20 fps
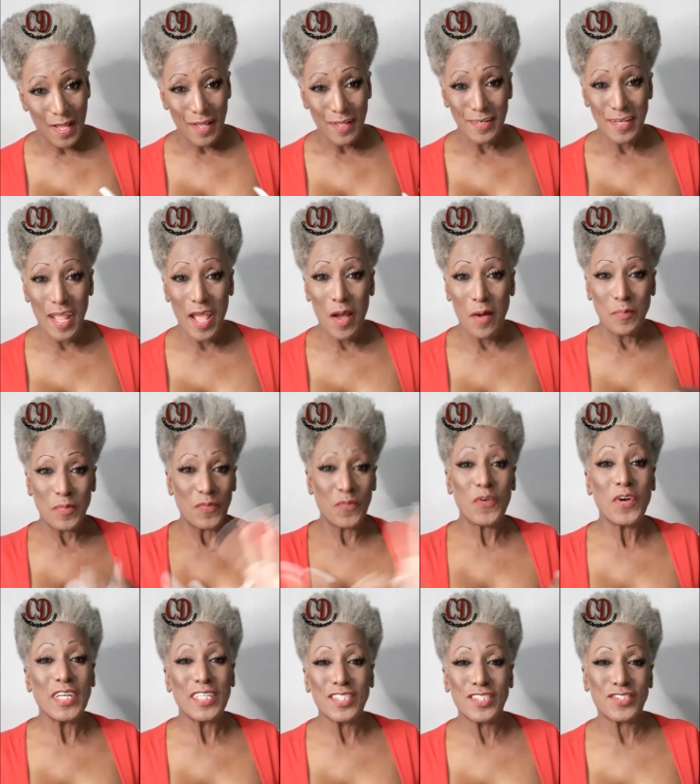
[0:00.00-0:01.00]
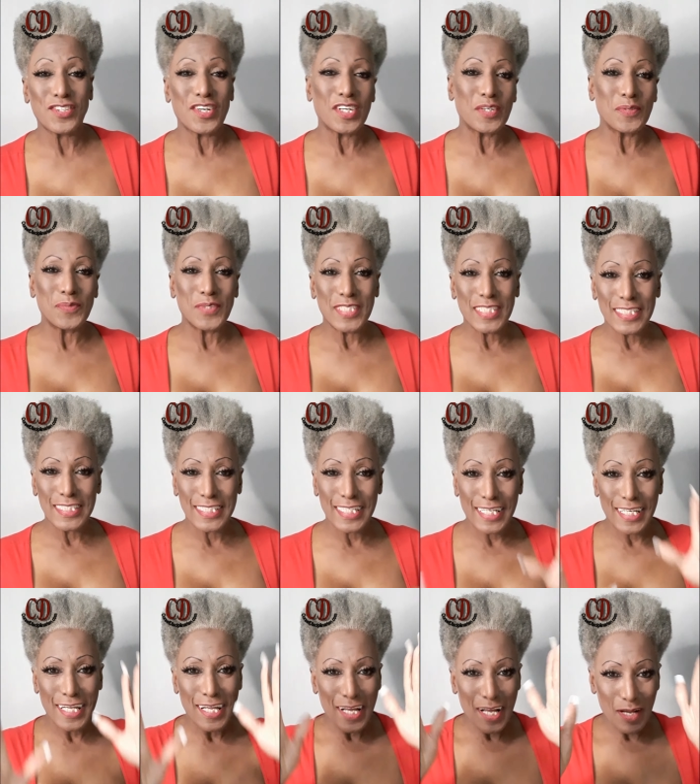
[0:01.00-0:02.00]
Now, before I get started, I wanted to
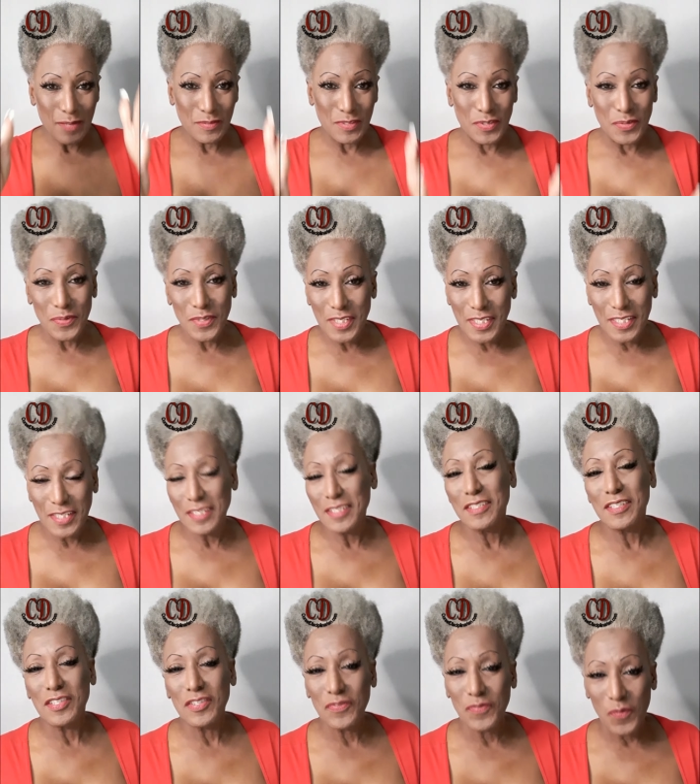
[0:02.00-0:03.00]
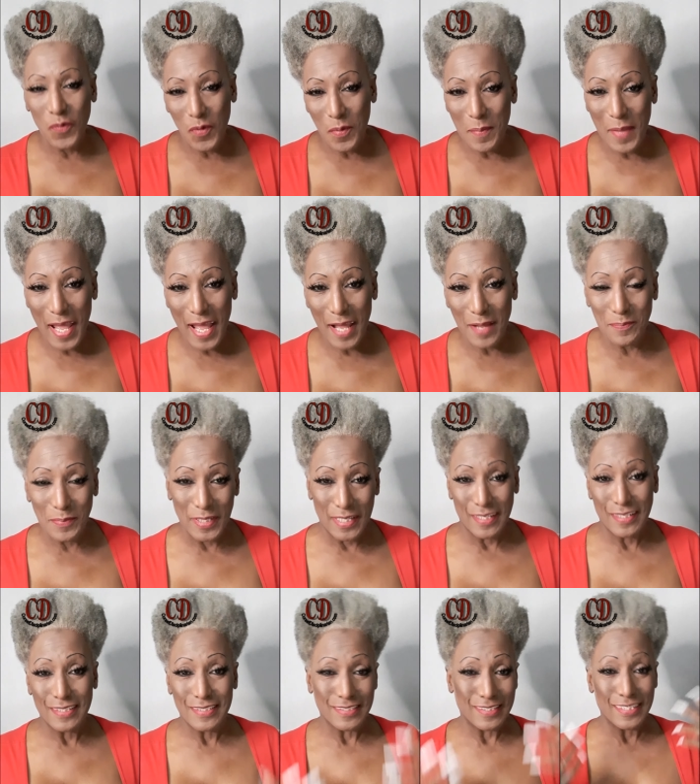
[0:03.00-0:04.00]
say I'm doing it in this format
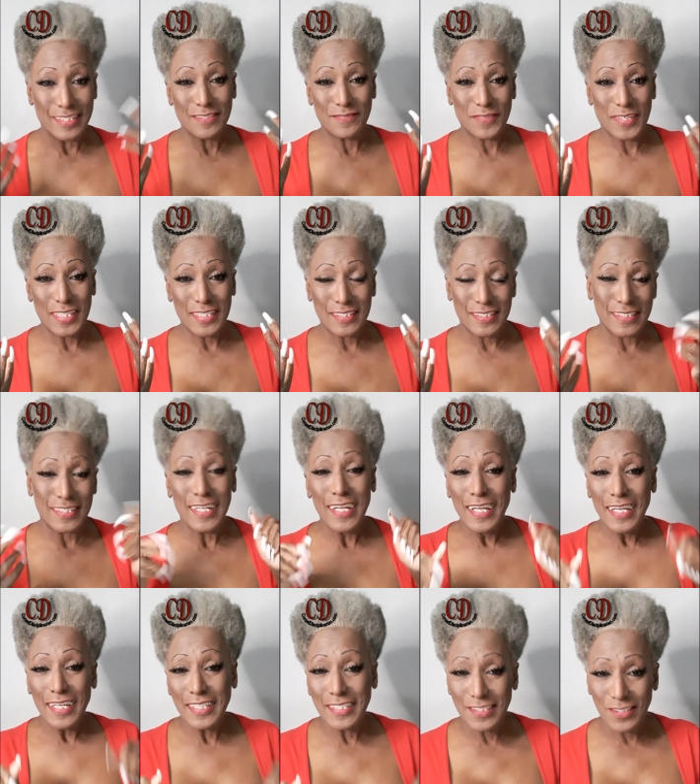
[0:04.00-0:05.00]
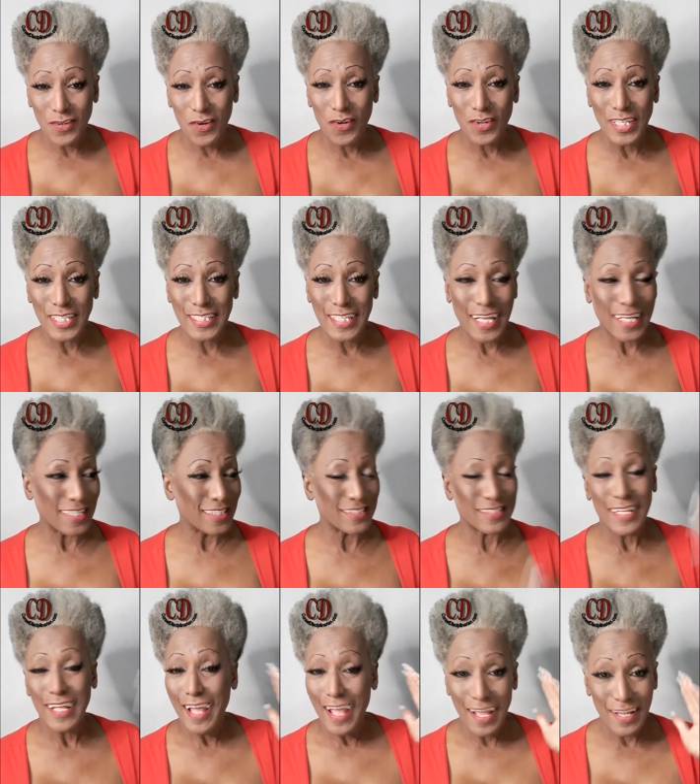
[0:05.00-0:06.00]
because, let's face it, it's the
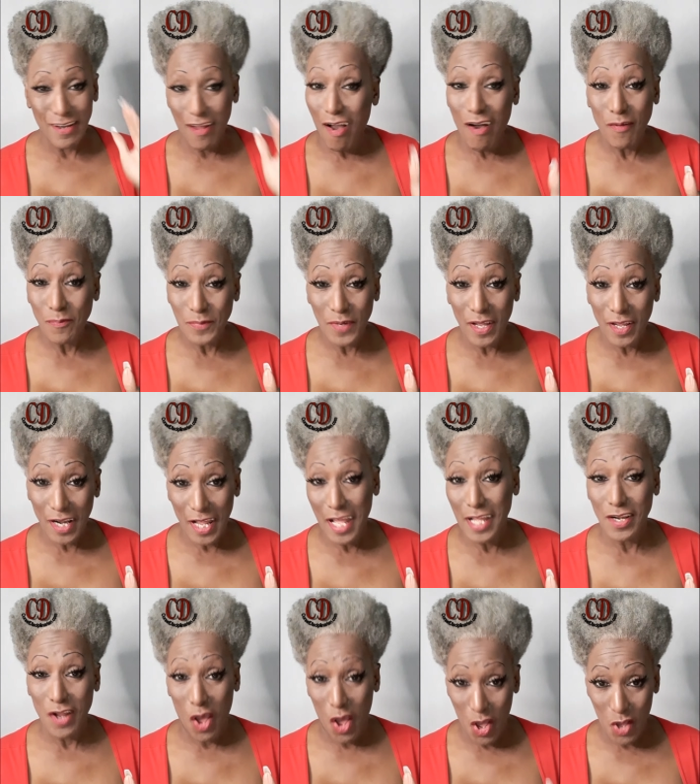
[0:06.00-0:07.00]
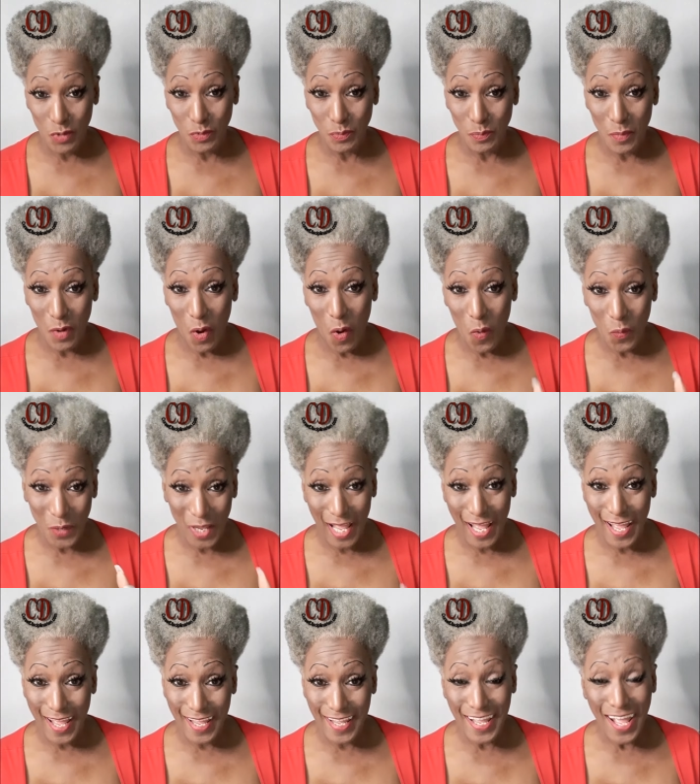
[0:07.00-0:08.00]
holidays, and I'm not at home,
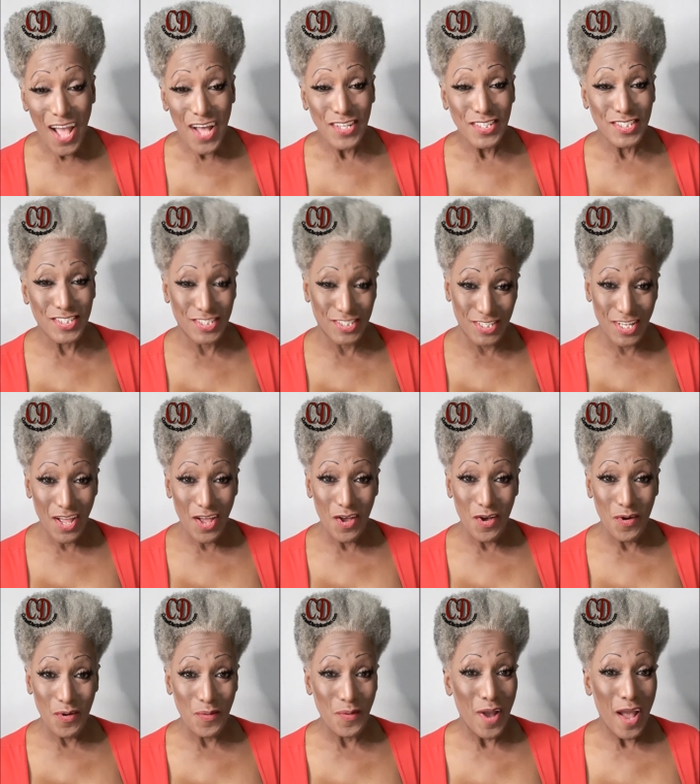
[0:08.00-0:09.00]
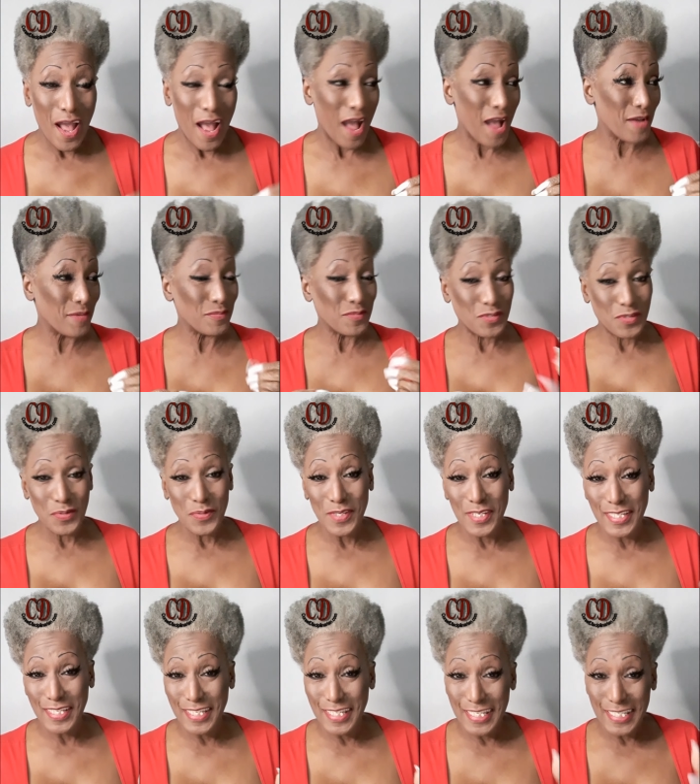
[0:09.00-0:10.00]
okay? So, I'm
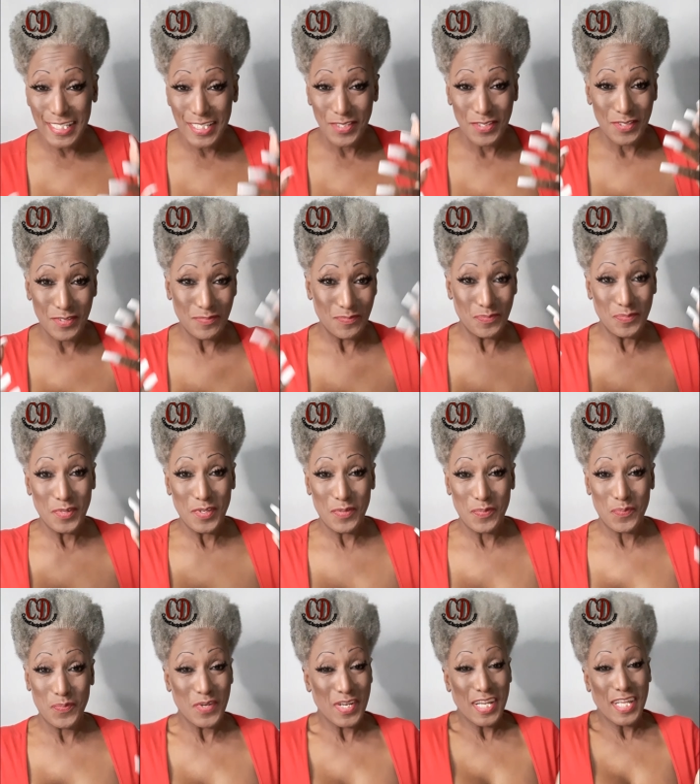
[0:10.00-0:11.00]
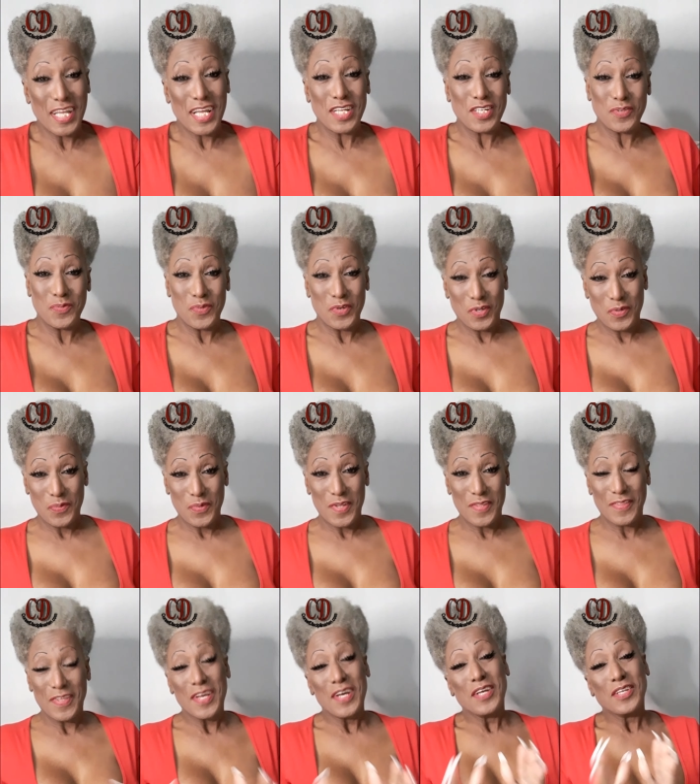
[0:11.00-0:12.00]
doing this with what I got to work
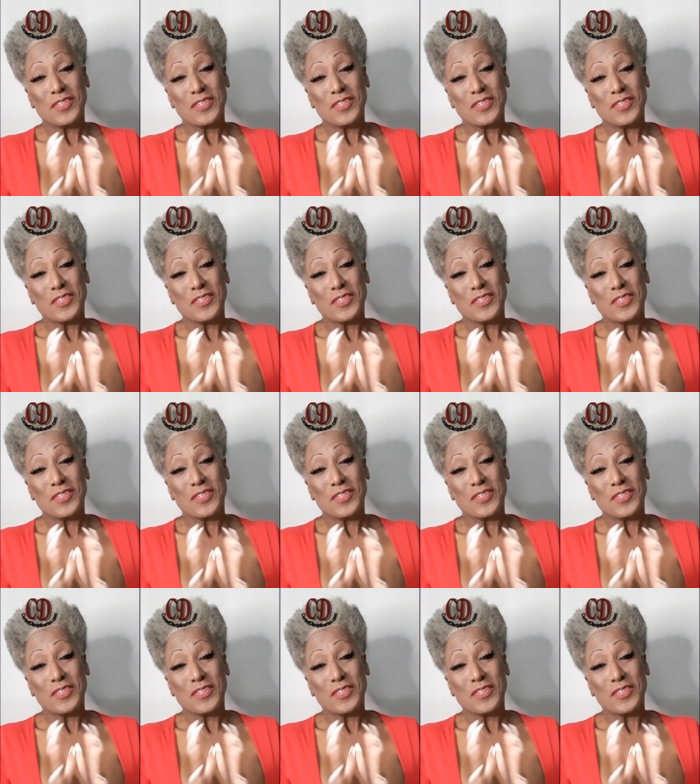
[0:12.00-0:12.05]
with.